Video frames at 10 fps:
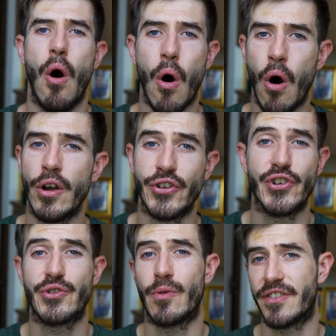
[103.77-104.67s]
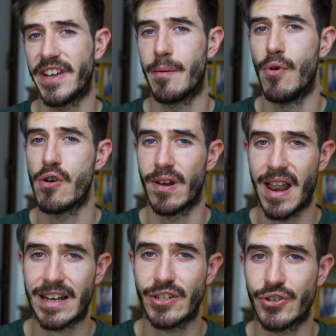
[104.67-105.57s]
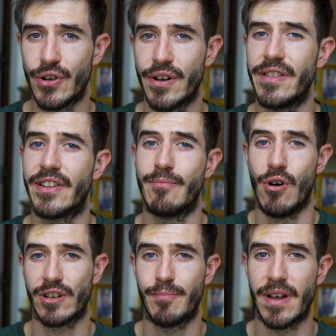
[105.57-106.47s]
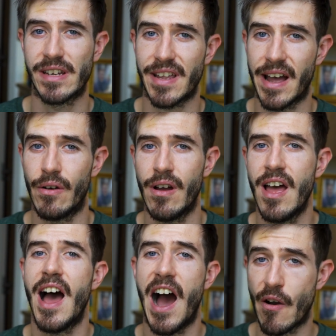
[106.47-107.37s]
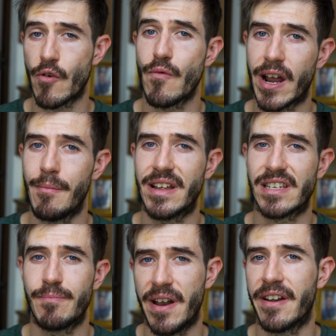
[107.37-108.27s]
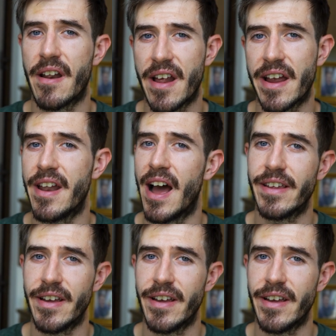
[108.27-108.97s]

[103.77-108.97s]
or you just want to take a more relaxed journey that's more spaced out, I would recommend spending a night in Hat